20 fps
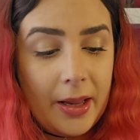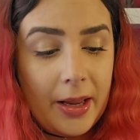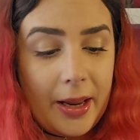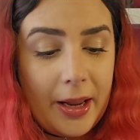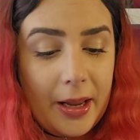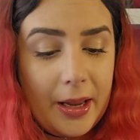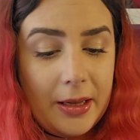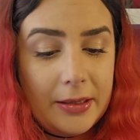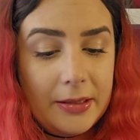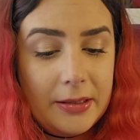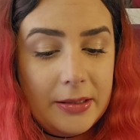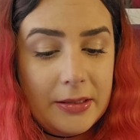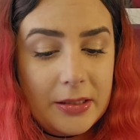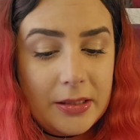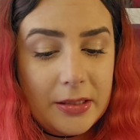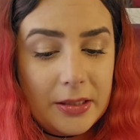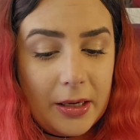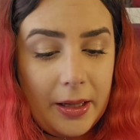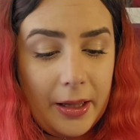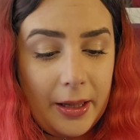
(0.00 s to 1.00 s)

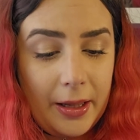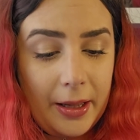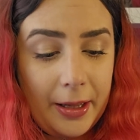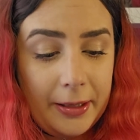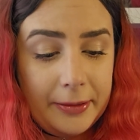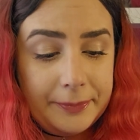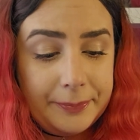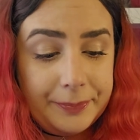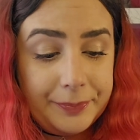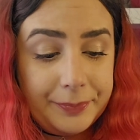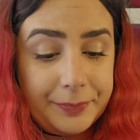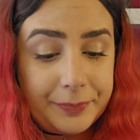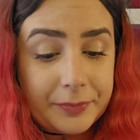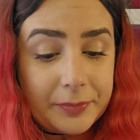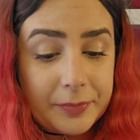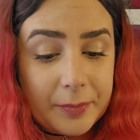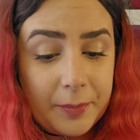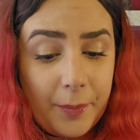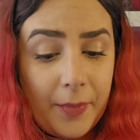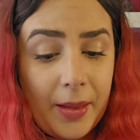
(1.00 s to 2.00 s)
And
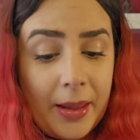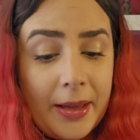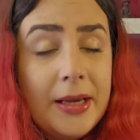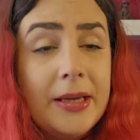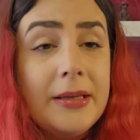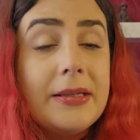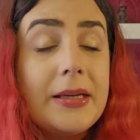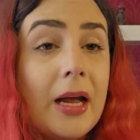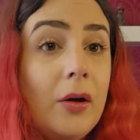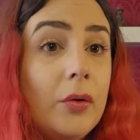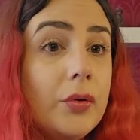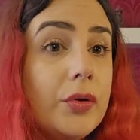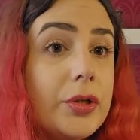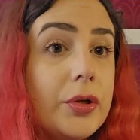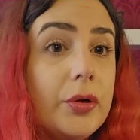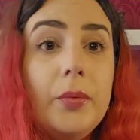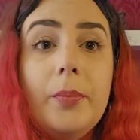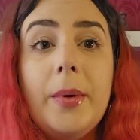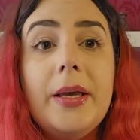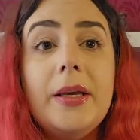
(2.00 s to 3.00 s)
it
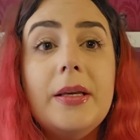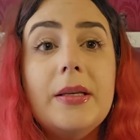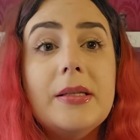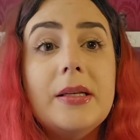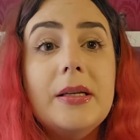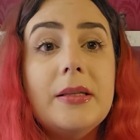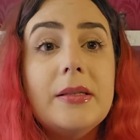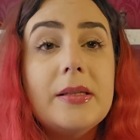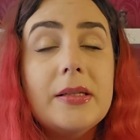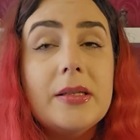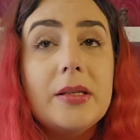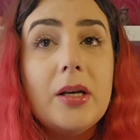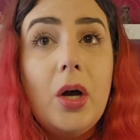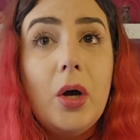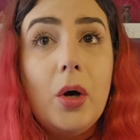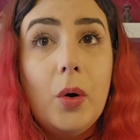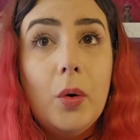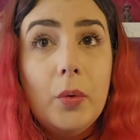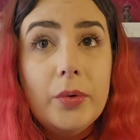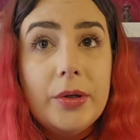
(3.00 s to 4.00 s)
also makes it
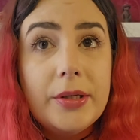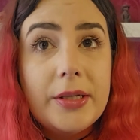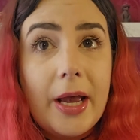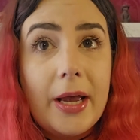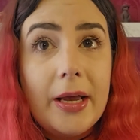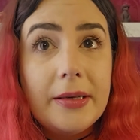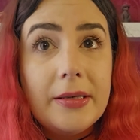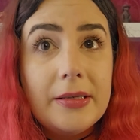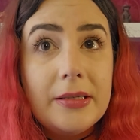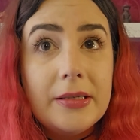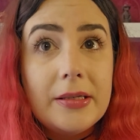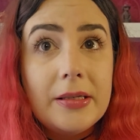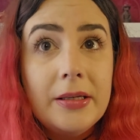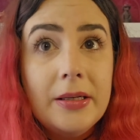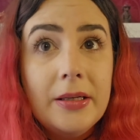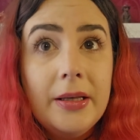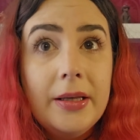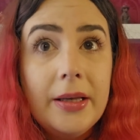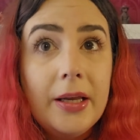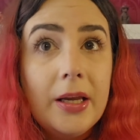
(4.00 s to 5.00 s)
so that
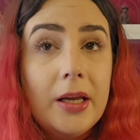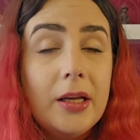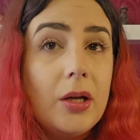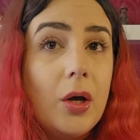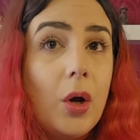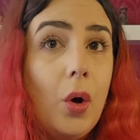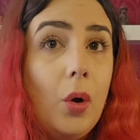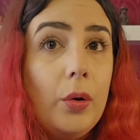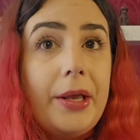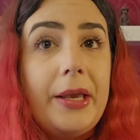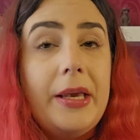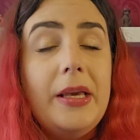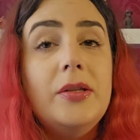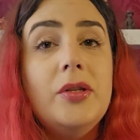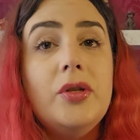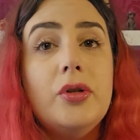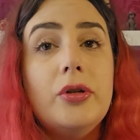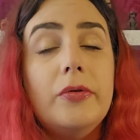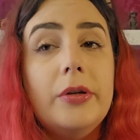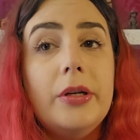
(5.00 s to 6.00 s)
in the whole
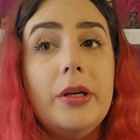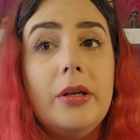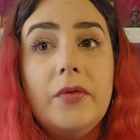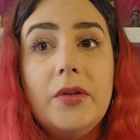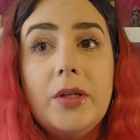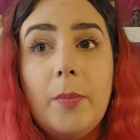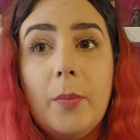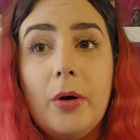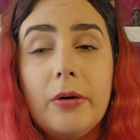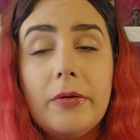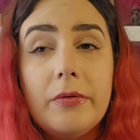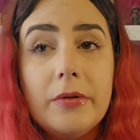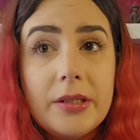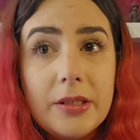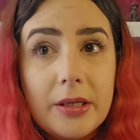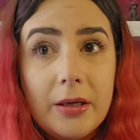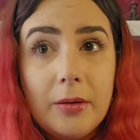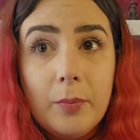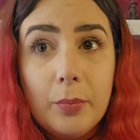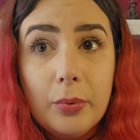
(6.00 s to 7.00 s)
history of
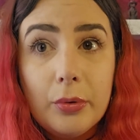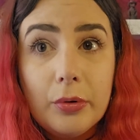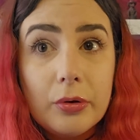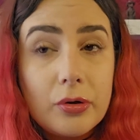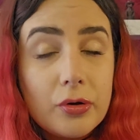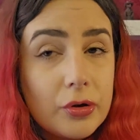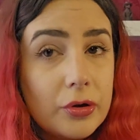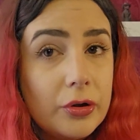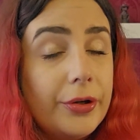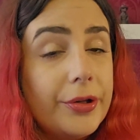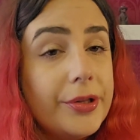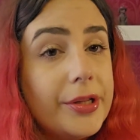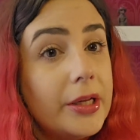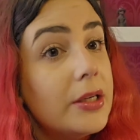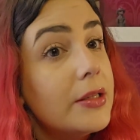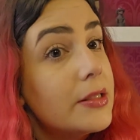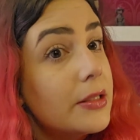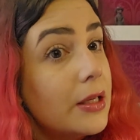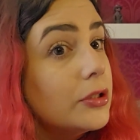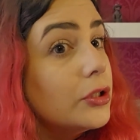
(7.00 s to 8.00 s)
democracy in Portugal, that
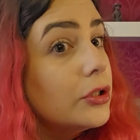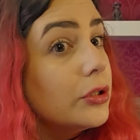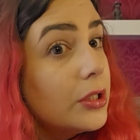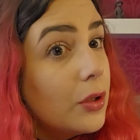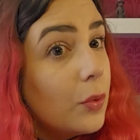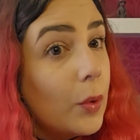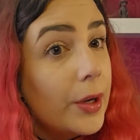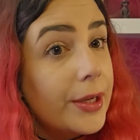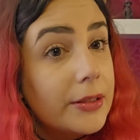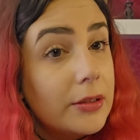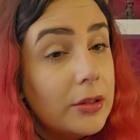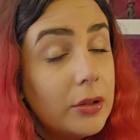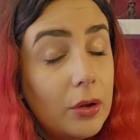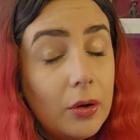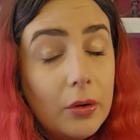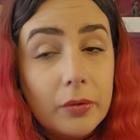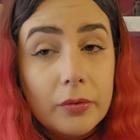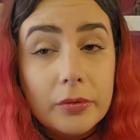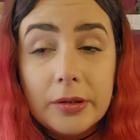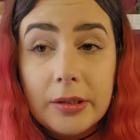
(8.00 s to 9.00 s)
it's actually quite
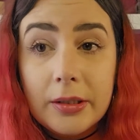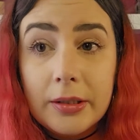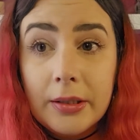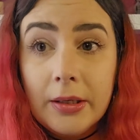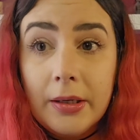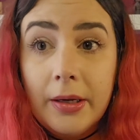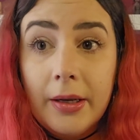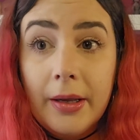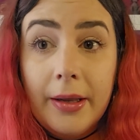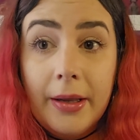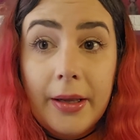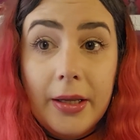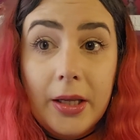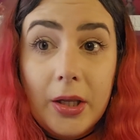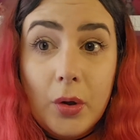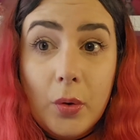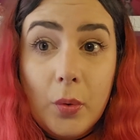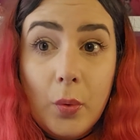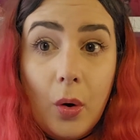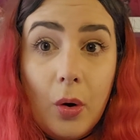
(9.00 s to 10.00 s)
long,
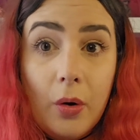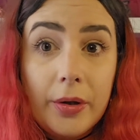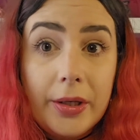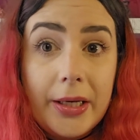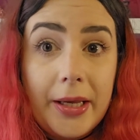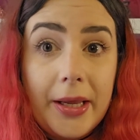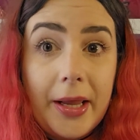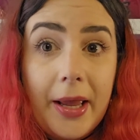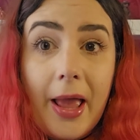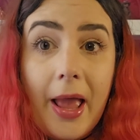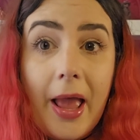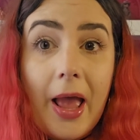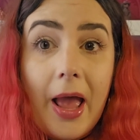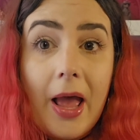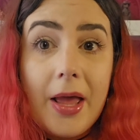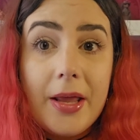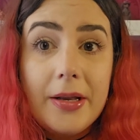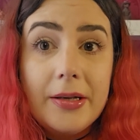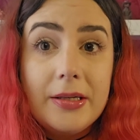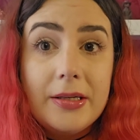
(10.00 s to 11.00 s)
you only
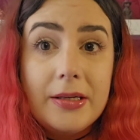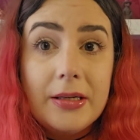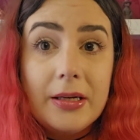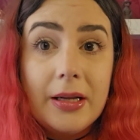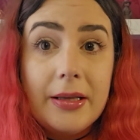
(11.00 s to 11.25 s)
had